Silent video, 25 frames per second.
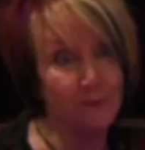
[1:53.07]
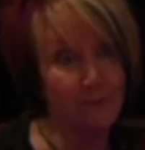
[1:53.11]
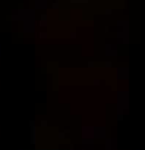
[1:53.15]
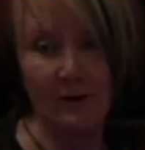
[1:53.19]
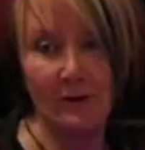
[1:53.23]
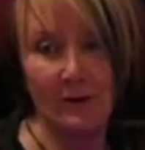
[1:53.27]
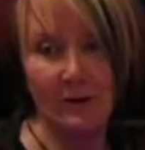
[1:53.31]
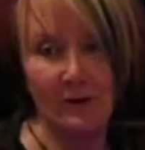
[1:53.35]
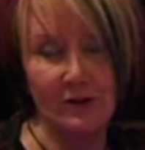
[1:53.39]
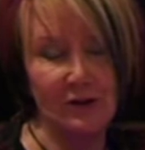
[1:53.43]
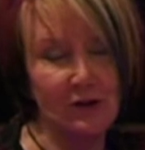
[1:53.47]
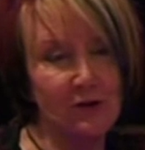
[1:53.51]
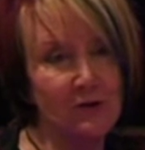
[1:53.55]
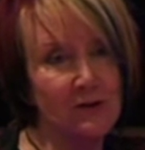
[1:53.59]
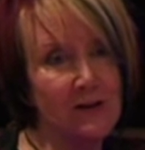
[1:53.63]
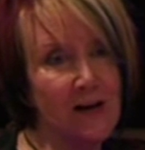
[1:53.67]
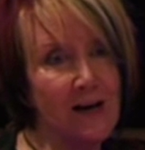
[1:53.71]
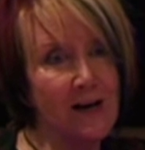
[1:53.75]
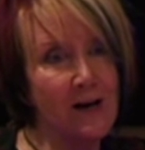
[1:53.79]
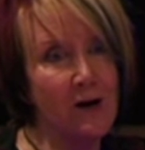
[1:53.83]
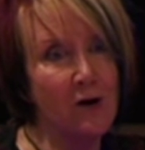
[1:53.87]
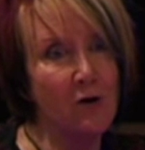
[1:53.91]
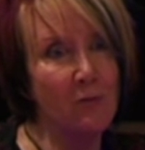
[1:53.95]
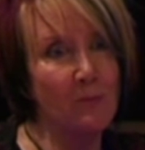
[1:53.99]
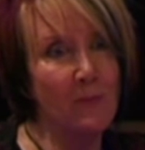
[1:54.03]
Got a
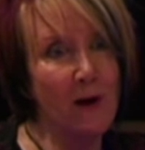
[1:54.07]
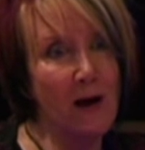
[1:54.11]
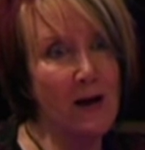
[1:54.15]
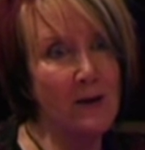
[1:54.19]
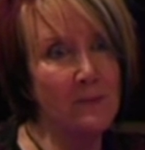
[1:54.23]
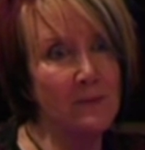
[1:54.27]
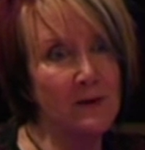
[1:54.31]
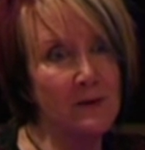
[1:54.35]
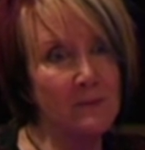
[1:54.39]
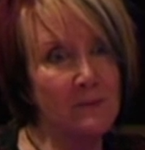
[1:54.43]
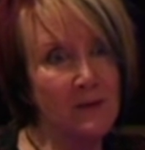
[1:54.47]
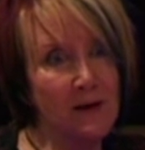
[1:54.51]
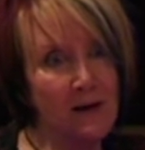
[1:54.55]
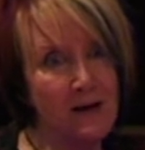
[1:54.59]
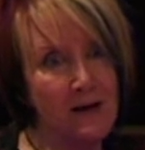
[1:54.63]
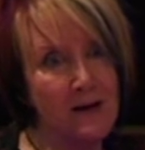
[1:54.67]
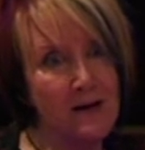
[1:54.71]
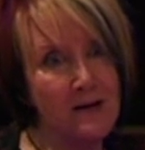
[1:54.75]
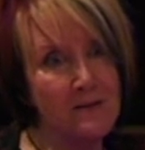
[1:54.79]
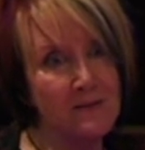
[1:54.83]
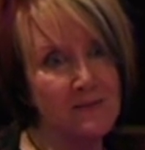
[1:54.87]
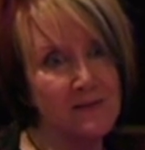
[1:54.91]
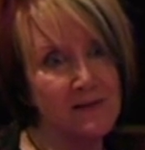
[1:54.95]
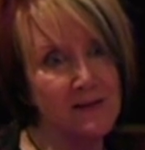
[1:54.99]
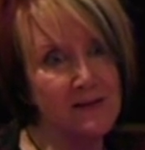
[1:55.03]
2-day-old baby in my
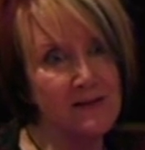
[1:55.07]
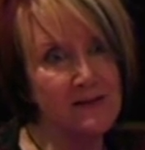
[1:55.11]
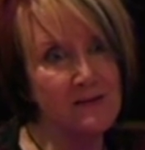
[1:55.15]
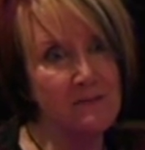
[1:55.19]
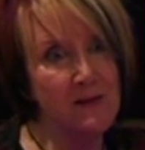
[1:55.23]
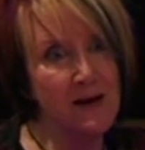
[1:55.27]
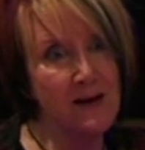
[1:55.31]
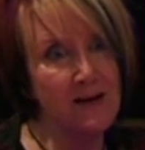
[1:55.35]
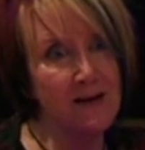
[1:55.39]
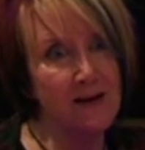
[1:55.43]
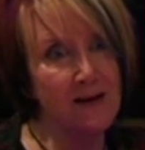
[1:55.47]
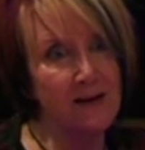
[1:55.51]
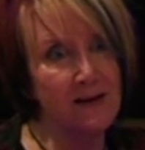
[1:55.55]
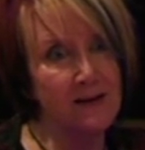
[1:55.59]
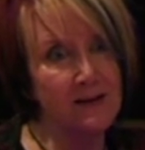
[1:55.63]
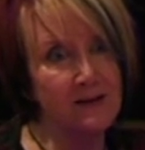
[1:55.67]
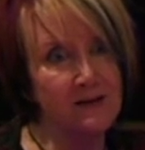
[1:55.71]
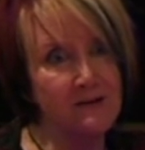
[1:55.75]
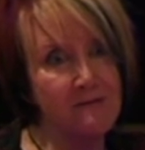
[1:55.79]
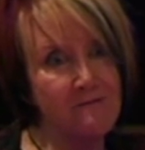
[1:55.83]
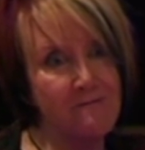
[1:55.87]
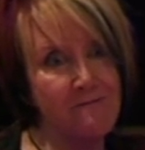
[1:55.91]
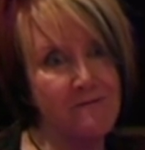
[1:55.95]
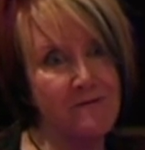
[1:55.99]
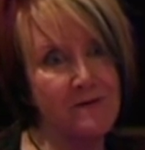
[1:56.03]
arms, doesn't make any
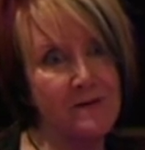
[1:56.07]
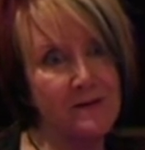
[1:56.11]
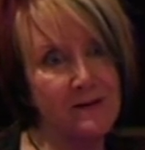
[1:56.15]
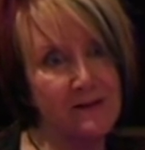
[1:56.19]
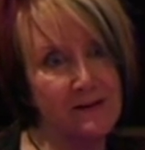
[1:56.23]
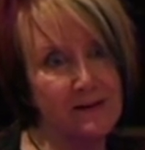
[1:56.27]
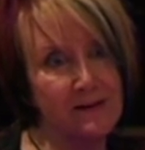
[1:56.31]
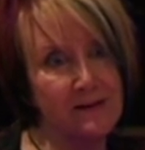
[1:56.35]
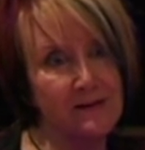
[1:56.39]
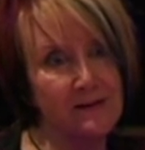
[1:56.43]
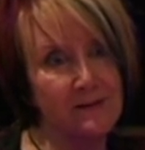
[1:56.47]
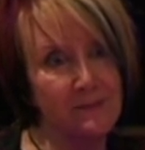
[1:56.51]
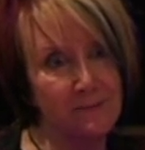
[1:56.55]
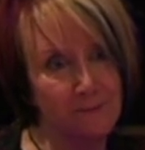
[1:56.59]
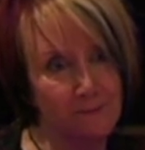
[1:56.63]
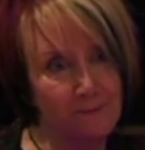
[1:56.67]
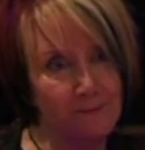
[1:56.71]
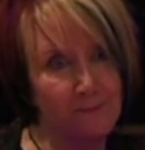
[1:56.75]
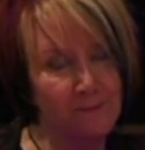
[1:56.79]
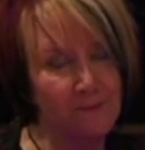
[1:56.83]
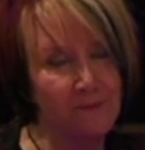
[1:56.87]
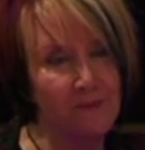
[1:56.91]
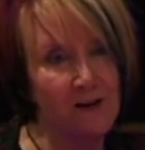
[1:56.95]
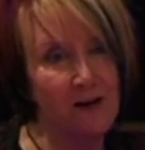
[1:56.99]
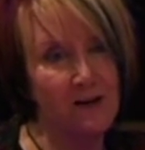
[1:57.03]
difference.
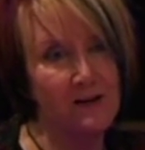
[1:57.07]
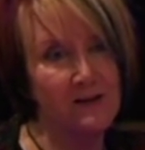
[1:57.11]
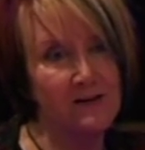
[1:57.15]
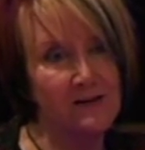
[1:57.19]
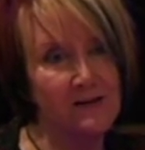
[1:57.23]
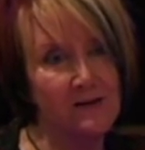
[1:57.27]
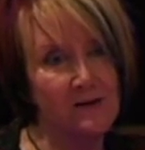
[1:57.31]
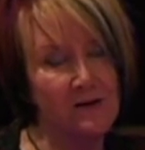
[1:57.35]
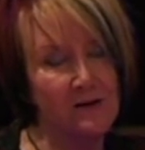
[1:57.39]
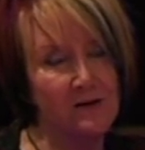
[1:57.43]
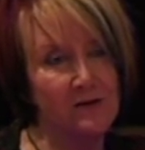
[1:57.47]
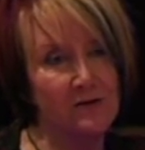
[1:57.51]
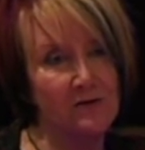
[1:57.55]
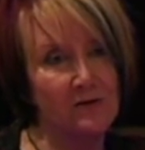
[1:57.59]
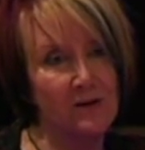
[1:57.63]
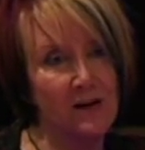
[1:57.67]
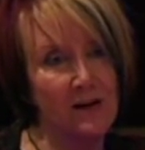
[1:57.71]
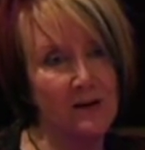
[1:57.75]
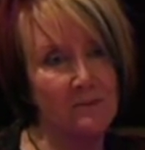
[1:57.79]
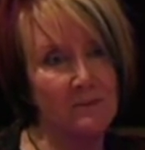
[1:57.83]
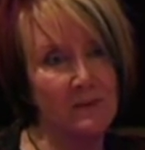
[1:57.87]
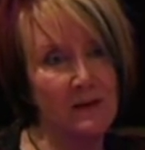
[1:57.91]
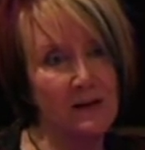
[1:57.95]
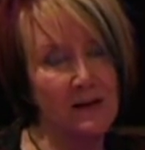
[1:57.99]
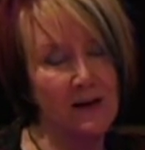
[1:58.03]
They decide to
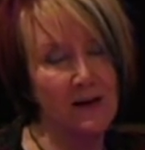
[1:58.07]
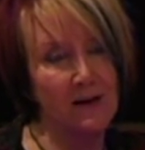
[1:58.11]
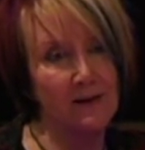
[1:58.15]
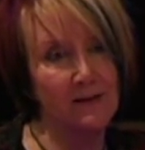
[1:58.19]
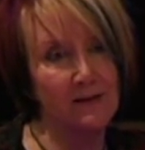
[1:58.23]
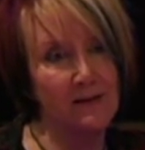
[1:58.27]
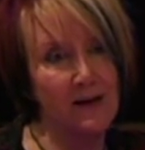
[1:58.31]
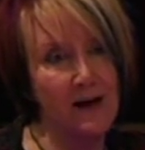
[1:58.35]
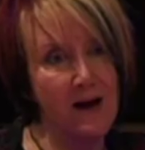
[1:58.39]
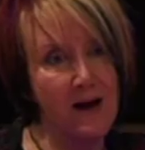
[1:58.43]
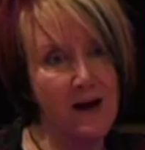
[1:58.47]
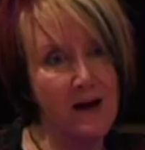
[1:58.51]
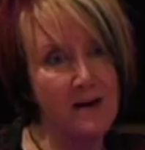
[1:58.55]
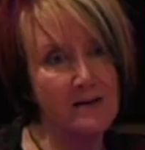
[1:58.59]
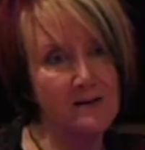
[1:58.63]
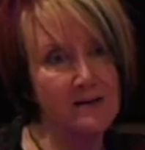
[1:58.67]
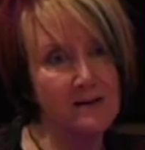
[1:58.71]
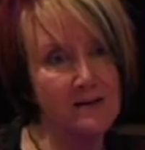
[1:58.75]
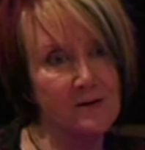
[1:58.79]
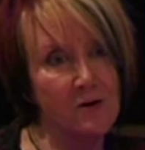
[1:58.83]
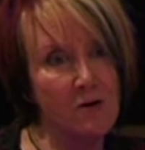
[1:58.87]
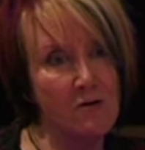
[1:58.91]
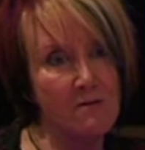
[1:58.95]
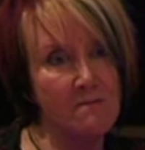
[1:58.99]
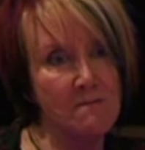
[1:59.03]
drag me out of the
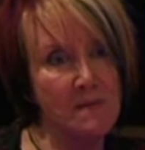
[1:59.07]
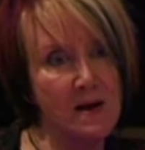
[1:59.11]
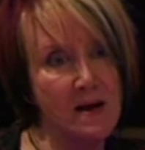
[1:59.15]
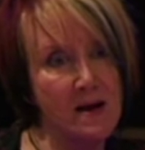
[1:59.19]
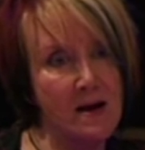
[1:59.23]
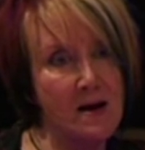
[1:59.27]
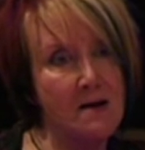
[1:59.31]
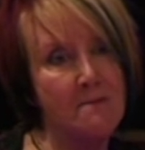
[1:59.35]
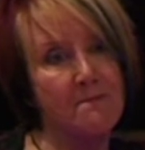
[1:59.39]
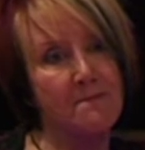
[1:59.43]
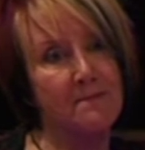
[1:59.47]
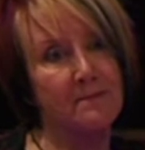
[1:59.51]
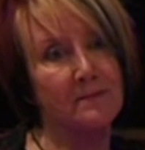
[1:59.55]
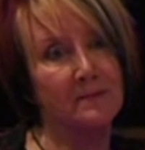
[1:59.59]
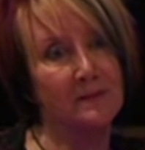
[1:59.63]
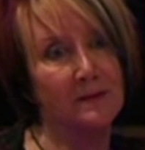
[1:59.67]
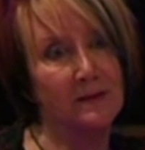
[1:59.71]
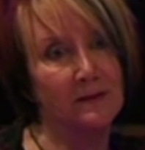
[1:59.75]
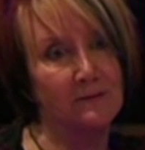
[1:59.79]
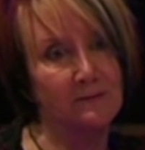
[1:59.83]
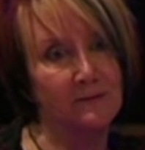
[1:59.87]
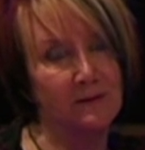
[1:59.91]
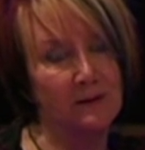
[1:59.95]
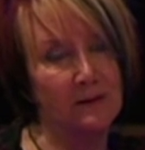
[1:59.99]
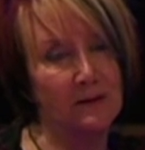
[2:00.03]
house, lock me up and
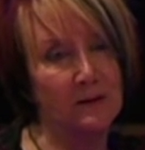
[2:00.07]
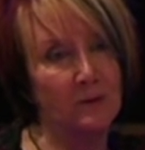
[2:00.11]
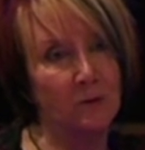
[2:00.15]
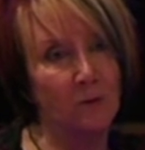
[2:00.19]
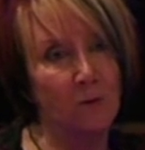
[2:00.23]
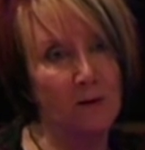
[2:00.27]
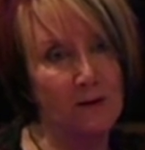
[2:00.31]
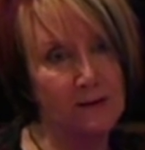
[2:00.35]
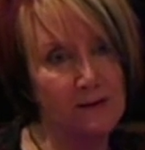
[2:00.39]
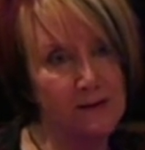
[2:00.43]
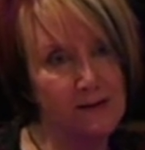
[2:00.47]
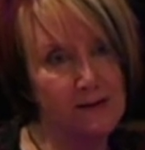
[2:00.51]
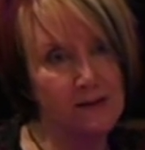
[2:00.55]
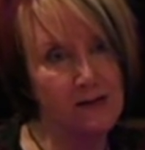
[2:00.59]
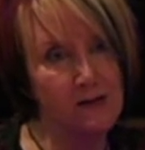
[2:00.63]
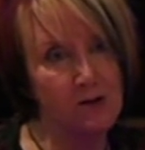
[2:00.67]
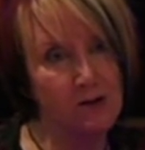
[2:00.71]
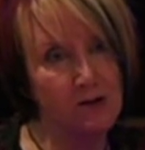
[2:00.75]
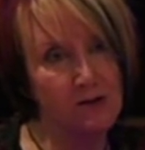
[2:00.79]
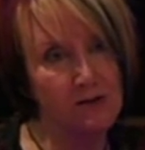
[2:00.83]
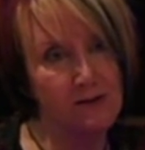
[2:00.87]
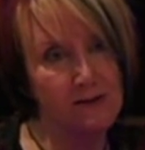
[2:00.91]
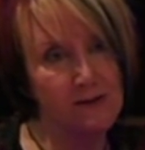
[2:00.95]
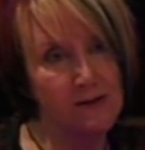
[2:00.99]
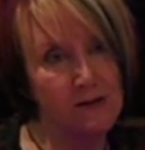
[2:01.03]
give the little one to
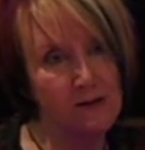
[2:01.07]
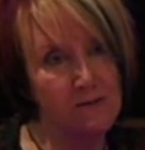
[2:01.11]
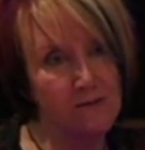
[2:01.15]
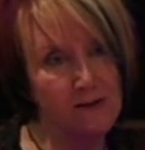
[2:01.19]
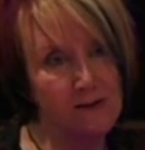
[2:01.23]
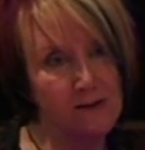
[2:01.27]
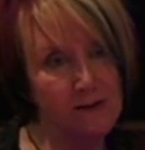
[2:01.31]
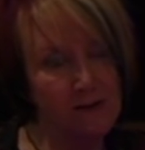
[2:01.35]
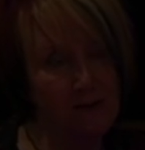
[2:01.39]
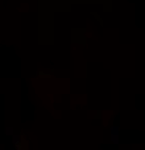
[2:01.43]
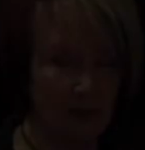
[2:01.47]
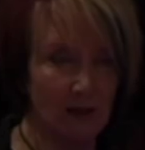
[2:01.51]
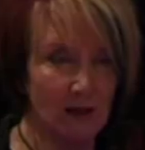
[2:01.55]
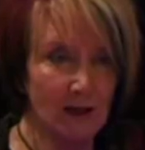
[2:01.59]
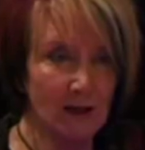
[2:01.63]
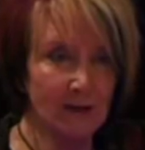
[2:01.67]
social services.